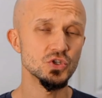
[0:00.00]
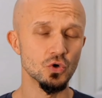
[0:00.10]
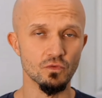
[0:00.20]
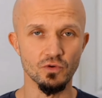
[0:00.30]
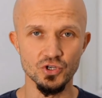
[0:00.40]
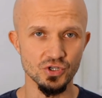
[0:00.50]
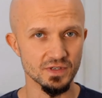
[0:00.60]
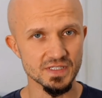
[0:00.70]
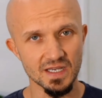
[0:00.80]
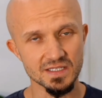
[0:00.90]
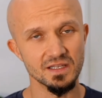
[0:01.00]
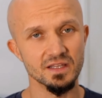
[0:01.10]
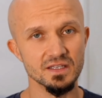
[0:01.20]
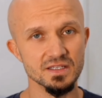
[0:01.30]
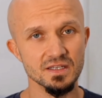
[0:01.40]
version of a task like
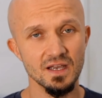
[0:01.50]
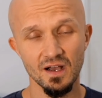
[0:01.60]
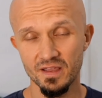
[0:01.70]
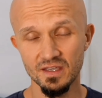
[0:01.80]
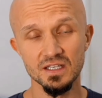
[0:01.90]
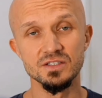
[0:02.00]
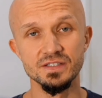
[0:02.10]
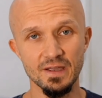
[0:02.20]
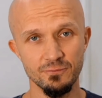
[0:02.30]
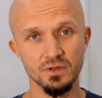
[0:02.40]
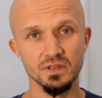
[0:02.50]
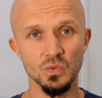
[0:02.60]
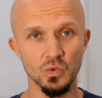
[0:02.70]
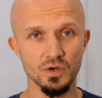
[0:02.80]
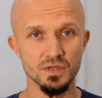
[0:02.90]
this? I think it's definitely
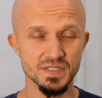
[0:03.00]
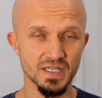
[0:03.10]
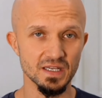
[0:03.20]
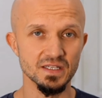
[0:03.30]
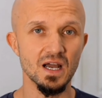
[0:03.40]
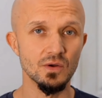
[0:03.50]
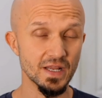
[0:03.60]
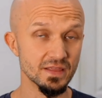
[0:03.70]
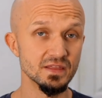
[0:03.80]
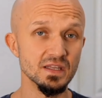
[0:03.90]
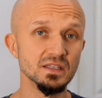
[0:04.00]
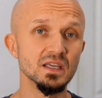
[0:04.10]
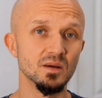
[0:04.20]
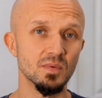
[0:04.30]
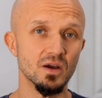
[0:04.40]
worth sitting down and thinking
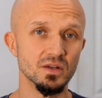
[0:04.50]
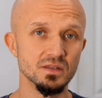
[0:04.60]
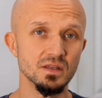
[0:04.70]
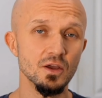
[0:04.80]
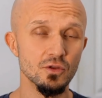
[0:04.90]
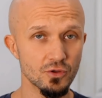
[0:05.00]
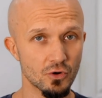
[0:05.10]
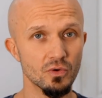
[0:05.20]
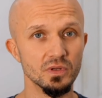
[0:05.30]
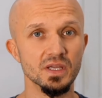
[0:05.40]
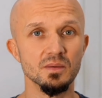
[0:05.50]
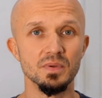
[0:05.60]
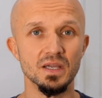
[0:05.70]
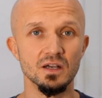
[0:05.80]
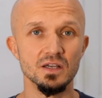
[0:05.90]
about it thoroughly,
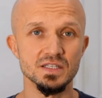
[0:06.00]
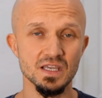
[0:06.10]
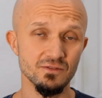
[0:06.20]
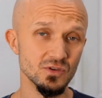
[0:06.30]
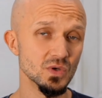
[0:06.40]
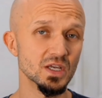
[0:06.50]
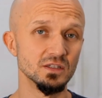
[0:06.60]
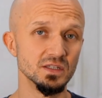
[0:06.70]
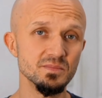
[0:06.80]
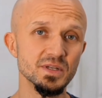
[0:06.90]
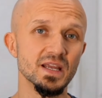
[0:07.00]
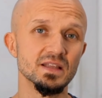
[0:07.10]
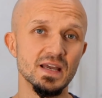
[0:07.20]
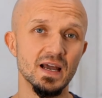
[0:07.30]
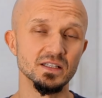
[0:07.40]
because if you can eliminate
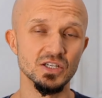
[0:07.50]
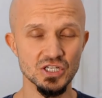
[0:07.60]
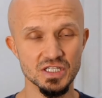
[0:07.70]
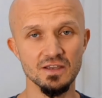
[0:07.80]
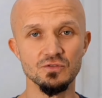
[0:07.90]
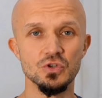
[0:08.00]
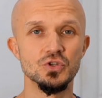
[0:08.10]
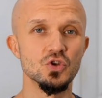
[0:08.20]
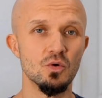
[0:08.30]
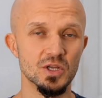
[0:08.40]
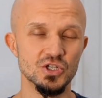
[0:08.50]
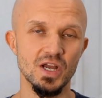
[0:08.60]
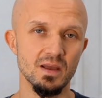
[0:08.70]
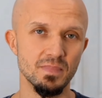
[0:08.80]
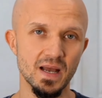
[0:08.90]
that, it just gives you so much
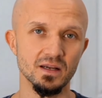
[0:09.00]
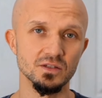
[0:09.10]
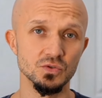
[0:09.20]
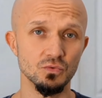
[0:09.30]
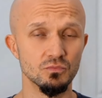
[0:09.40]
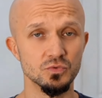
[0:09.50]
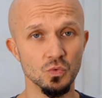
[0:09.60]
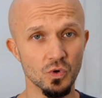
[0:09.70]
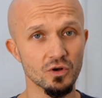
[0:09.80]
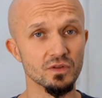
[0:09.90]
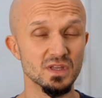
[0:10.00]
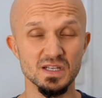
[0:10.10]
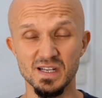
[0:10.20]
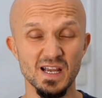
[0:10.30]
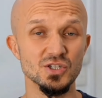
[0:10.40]
time back to work on things that
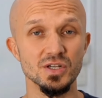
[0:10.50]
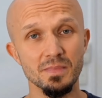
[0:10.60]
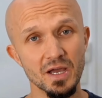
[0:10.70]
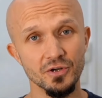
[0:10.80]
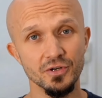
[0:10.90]
actually matter.